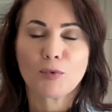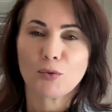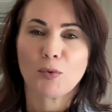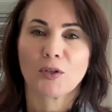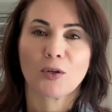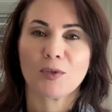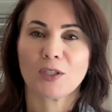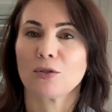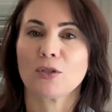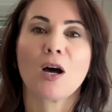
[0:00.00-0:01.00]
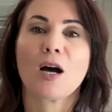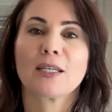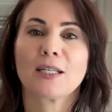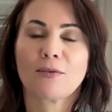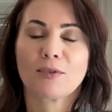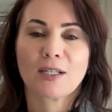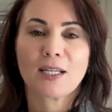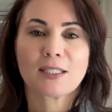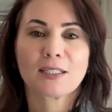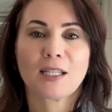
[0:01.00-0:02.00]
which we are going to talk in our
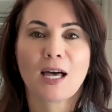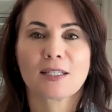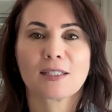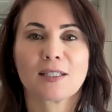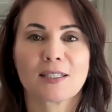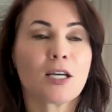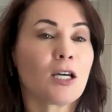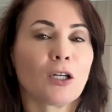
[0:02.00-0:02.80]
next classes,